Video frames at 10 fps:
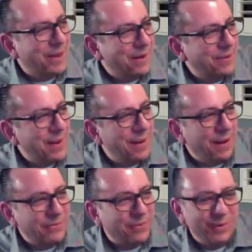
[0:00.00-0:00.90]
cutter
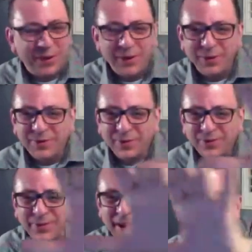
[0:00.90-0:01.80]
townhouses that all look
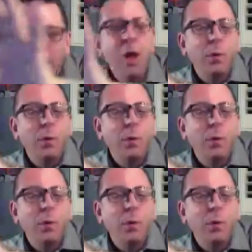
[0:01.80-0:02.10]
the same,